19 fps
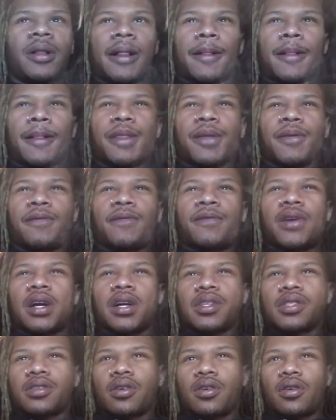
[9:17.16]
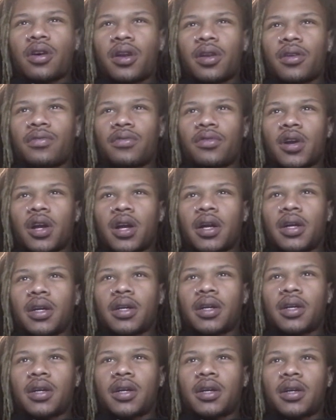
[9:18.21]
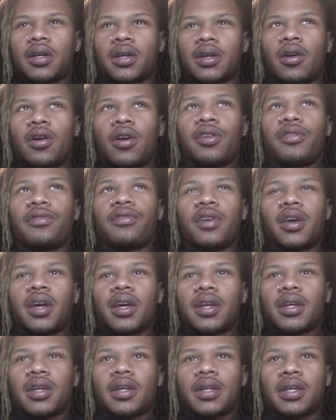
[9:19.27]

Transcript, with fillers: What the fuck is an artifact? Artifact.